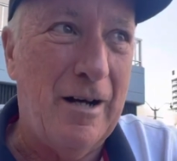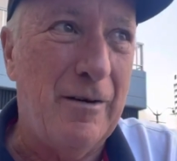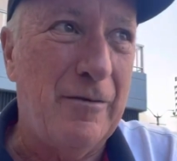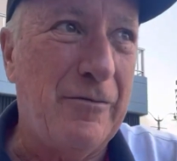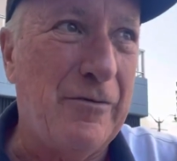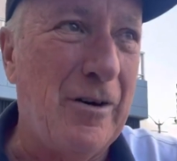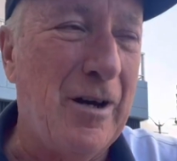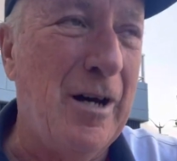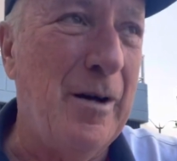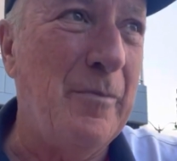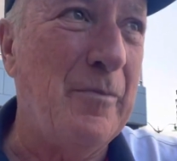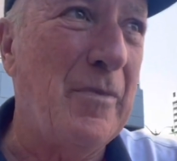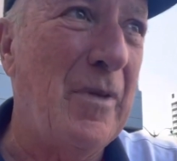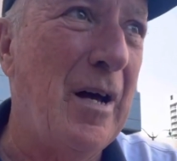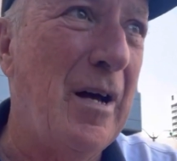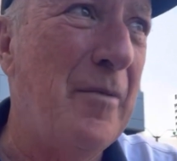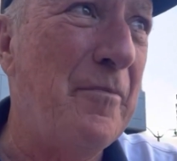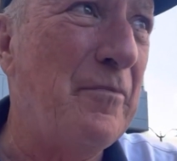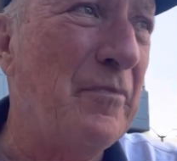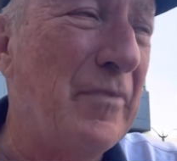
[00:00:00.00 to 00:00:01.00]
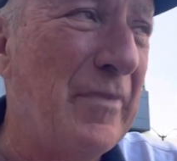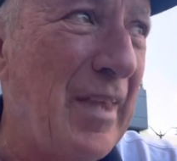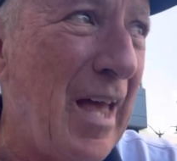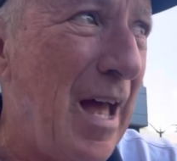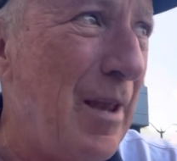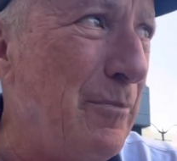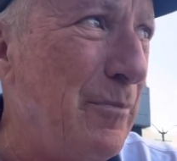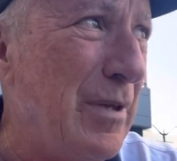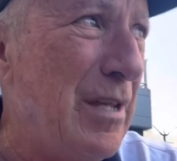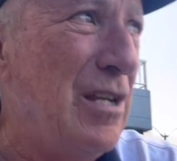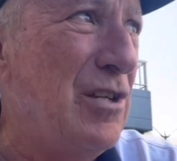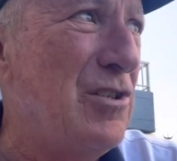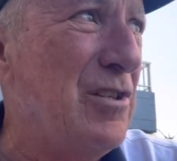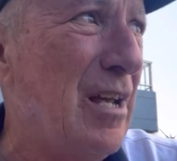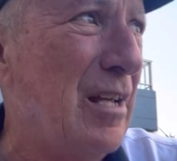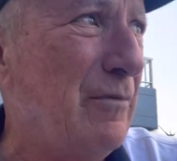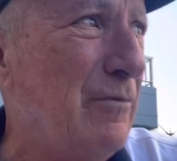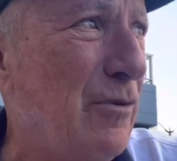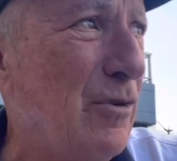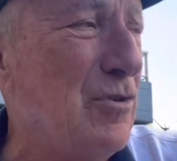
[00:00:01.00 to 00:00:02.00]
from that beach
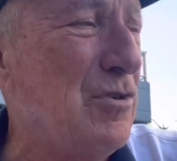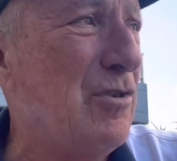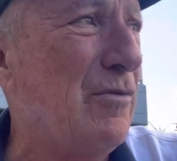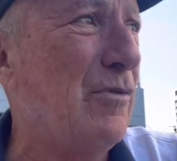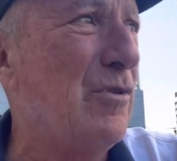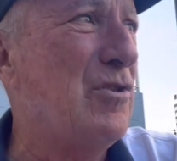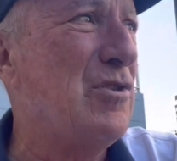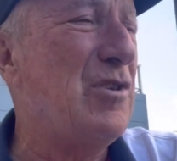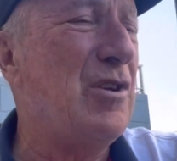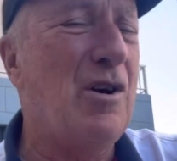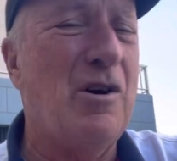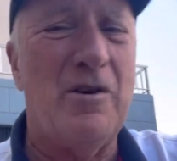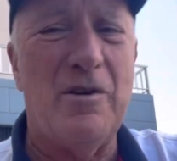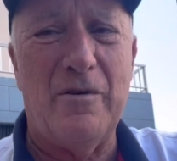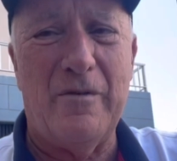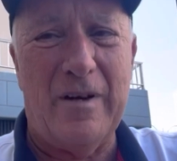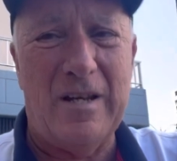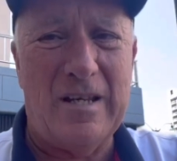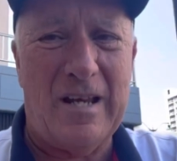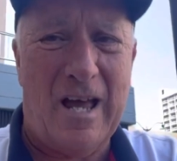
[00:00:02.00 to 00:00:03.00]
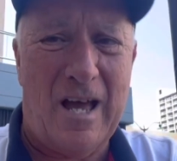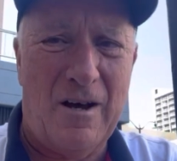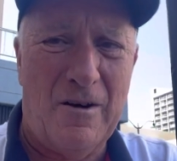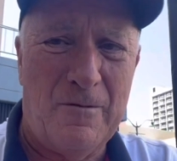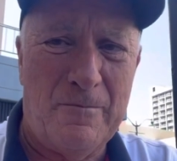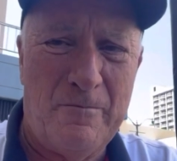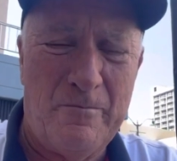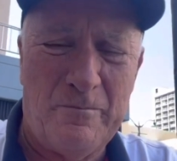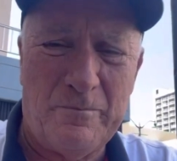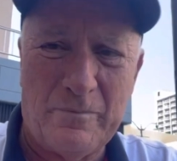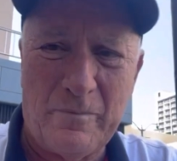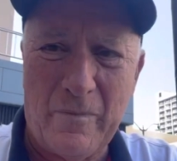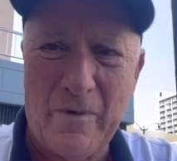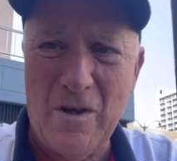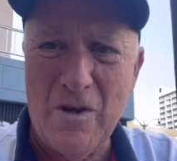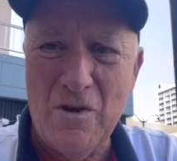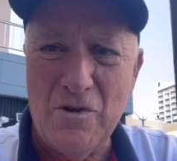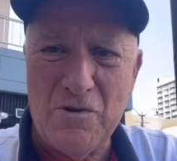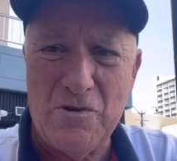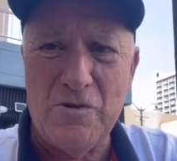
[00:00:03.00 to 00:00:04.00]
at Fort Tarusi all the way down
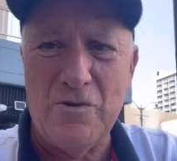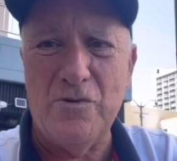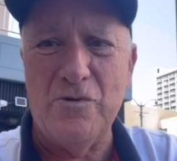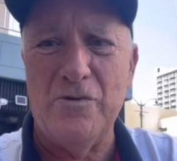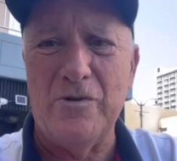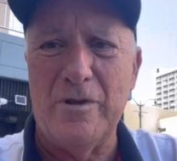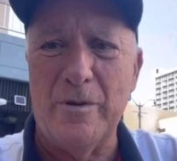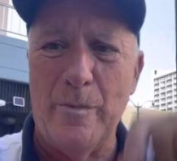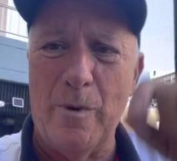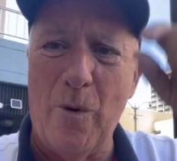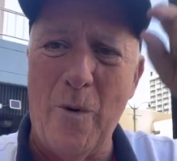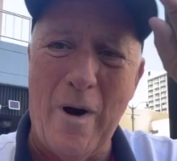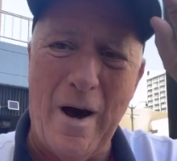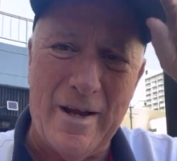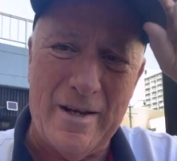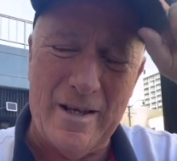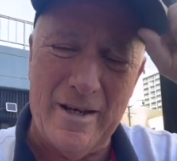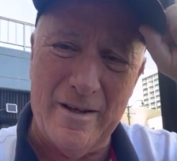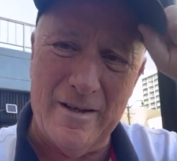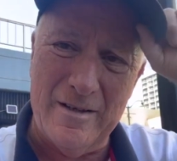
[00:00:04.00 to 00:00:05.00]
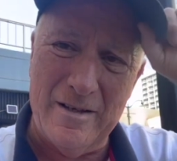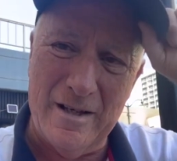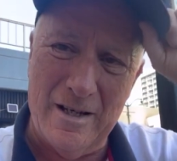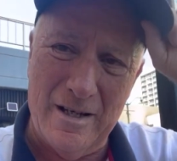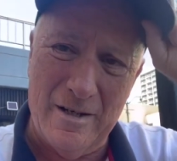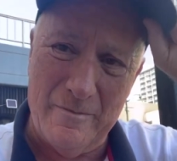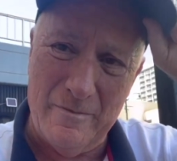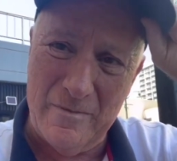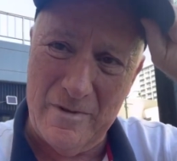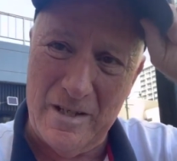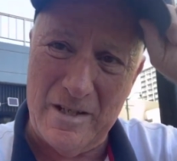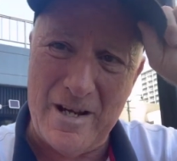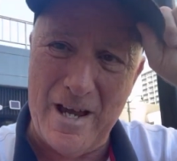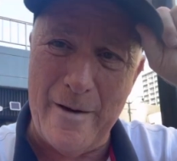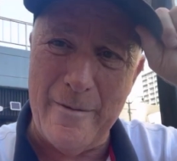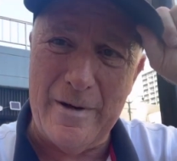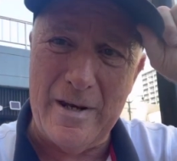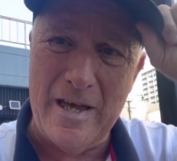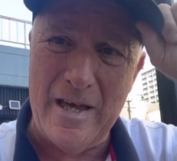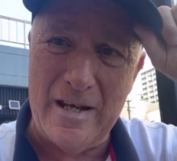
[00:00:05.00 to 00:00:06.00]
to the Moana, the
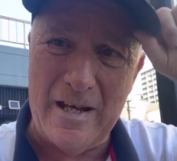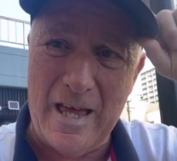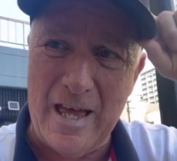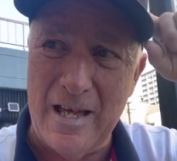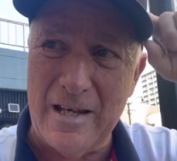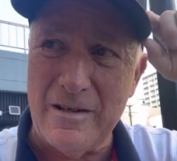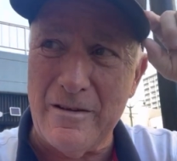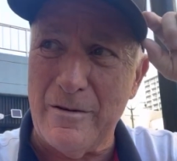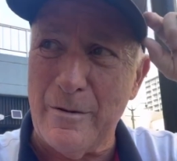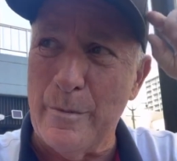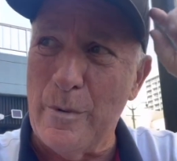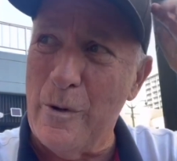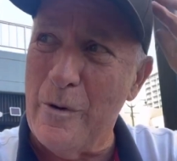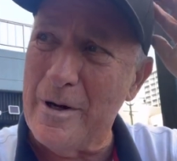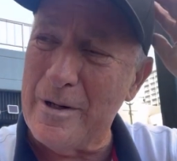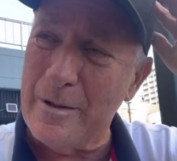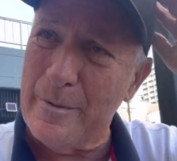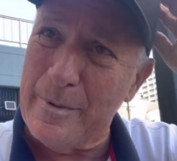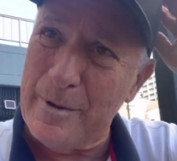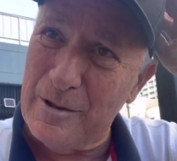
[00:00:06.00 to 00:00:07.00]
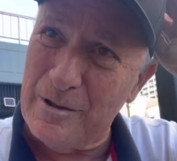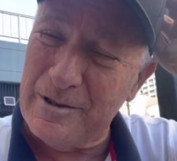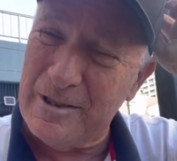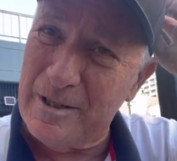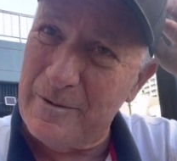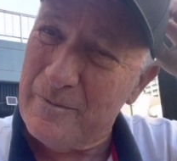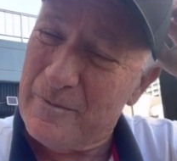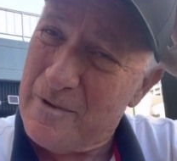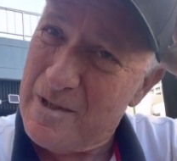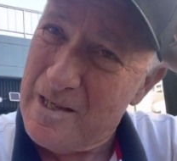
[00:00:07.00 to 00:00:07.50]
Diamond Head end of the Moana building,